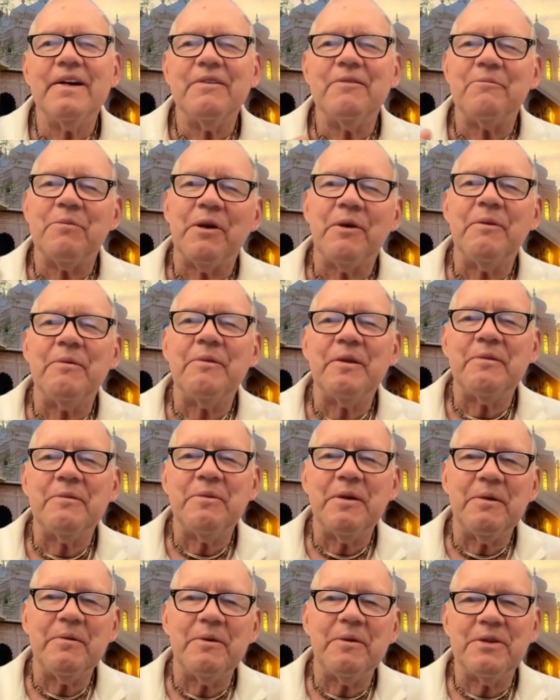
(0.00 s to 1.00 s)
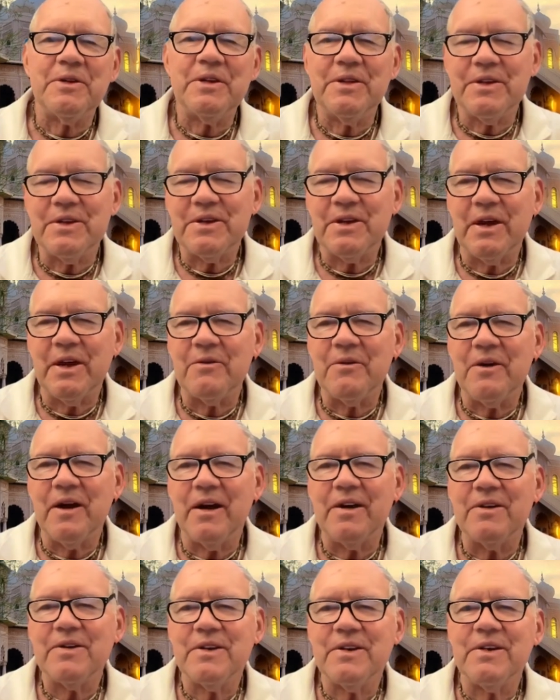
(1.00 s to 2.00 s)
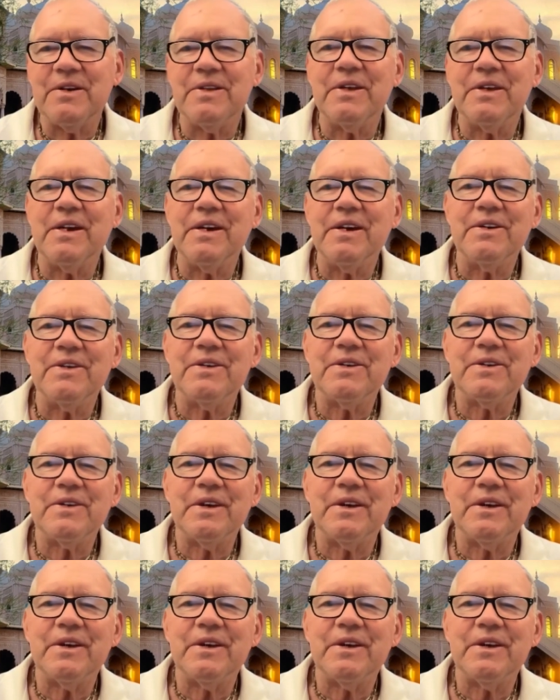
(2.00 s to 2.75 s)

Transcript: Primitive people see the sun rising in the east